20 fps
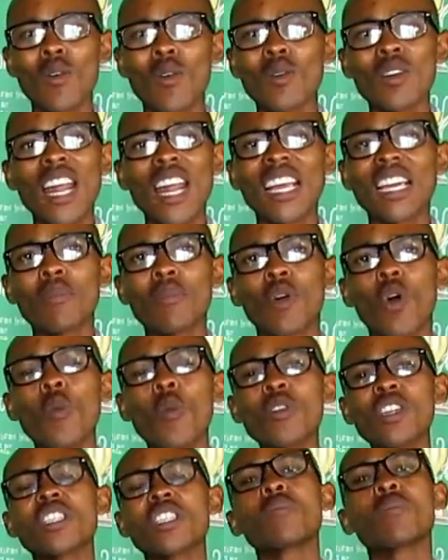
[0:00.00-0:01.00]
like a
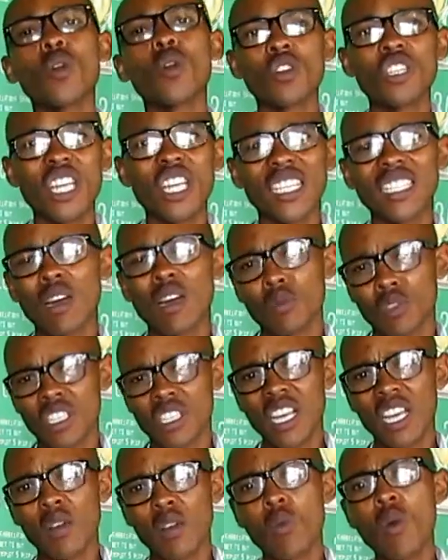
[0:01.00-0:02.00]
community project, I would
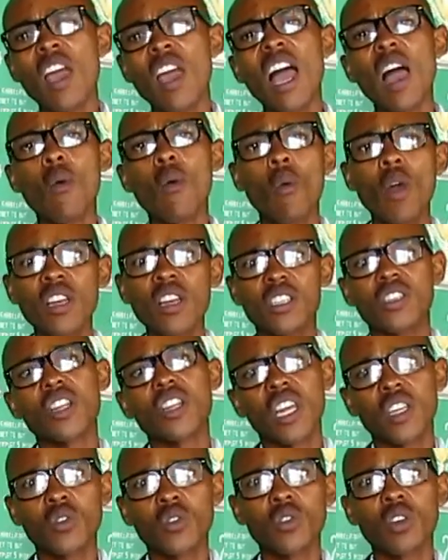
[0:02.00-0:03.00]
say, where I went
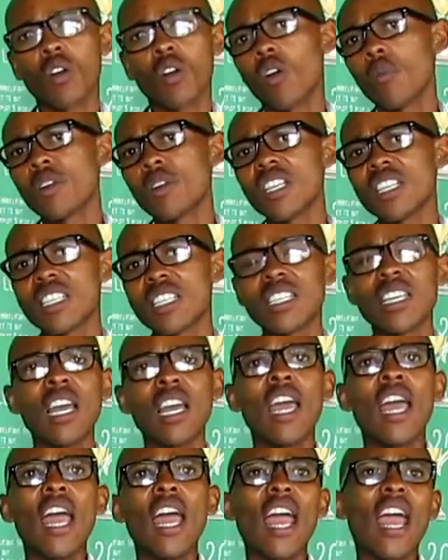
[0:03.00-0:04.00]
straight to the community
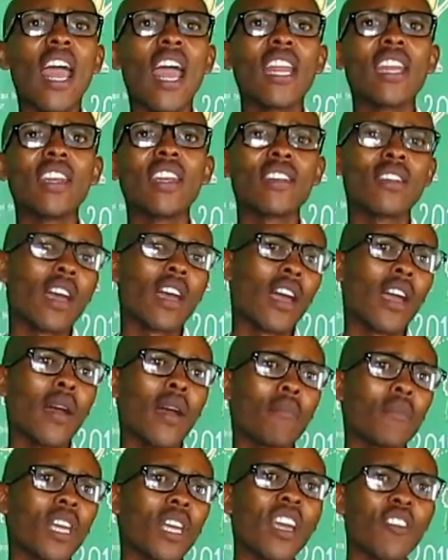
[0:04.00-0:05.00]
and
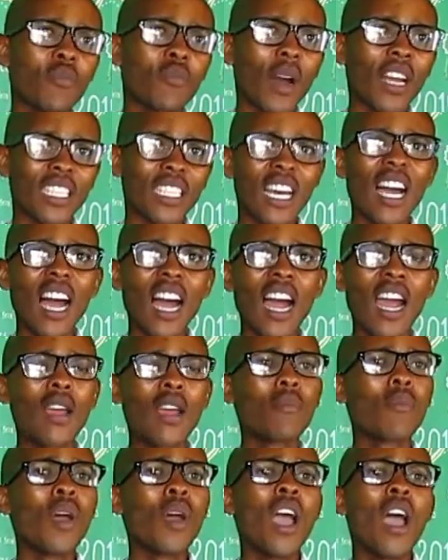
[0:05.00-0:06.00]
gave my
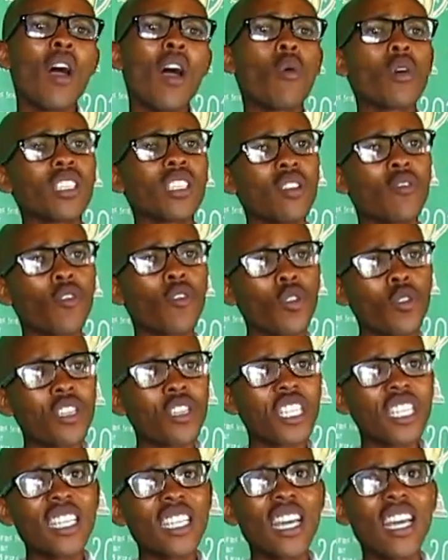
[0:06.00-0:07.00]
time. I was a
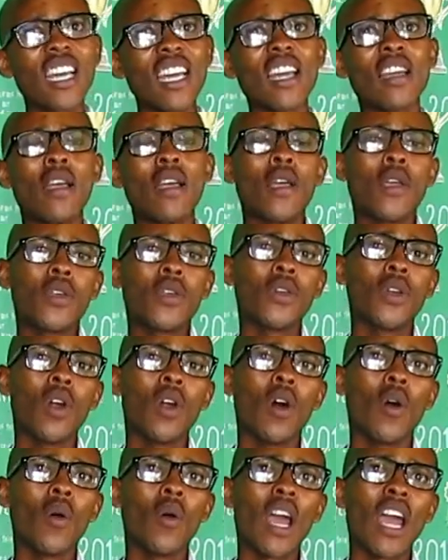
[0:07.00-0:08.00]
volunteer,
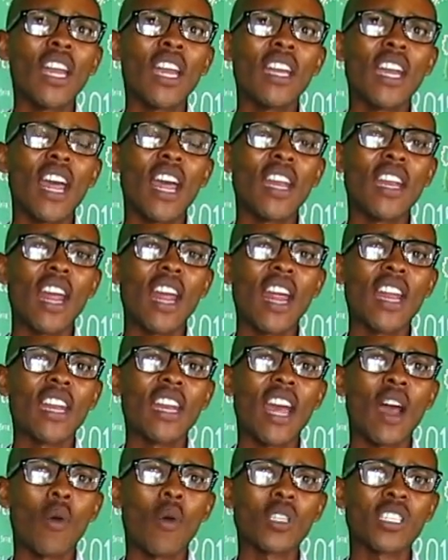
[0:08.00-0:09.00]
and
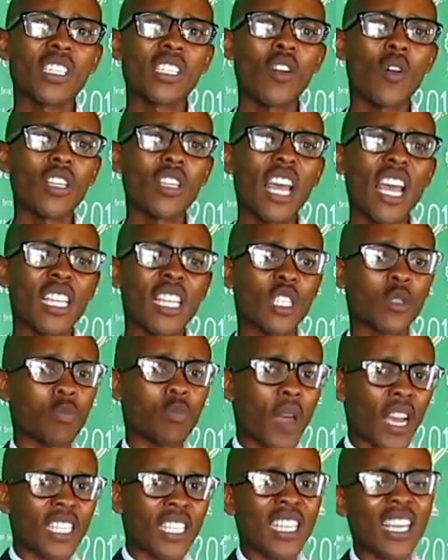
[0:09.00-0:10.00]
I was not
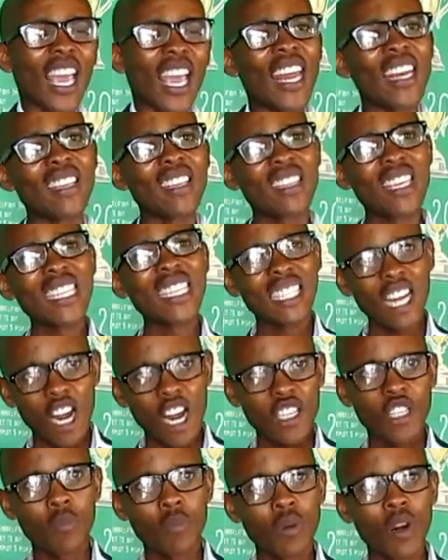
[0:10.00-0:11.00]
expecting anything
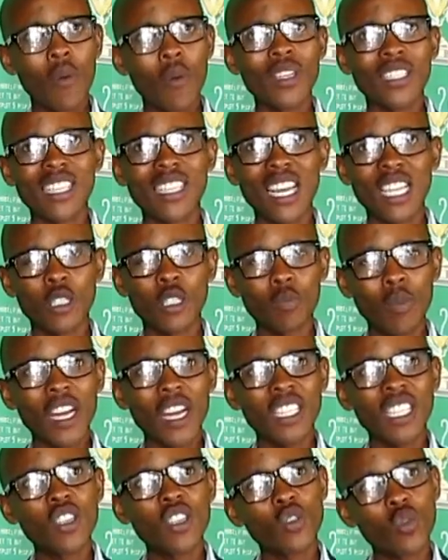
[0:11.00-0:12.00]
tangible. I was
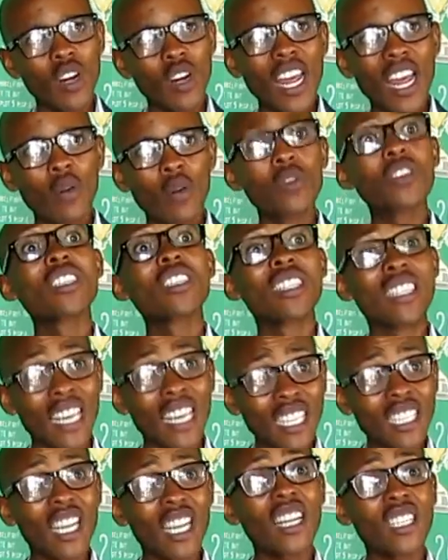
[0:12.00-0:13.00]
expecting to learn, which is the
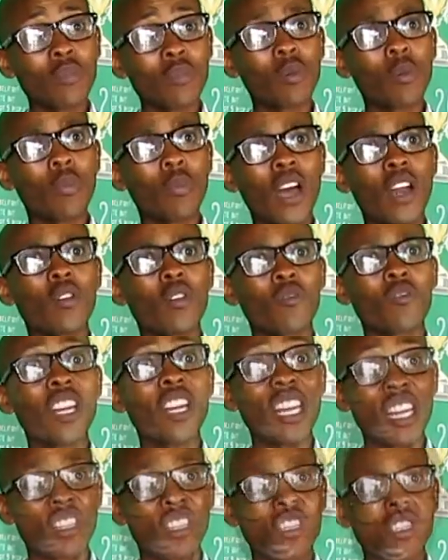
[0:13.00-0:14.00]
intangible part of
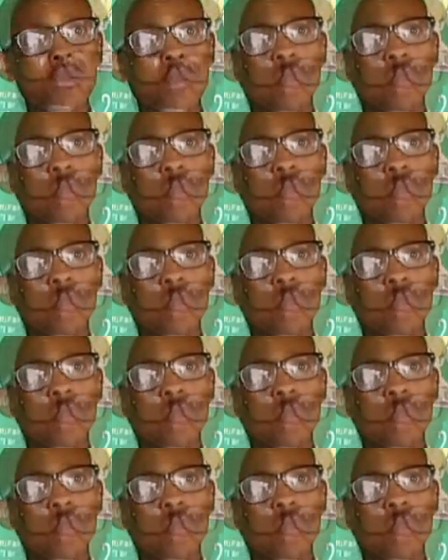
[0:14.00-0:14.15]
leadership.